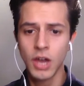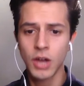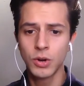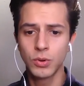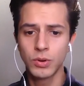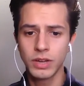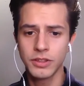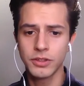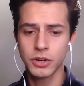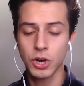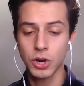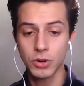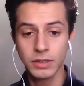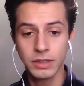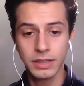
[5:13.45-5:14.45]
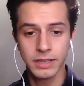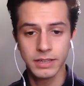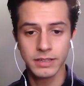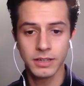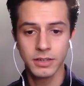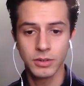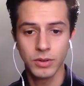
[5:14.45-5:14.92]
who either currently
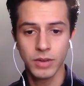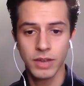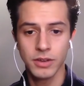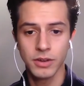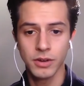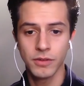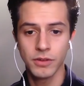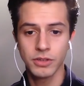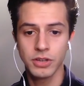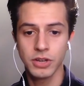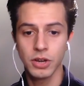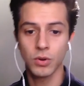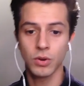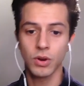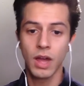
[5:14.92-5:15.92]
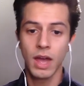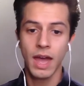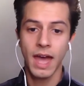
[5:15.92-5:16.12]
attend OCAD University or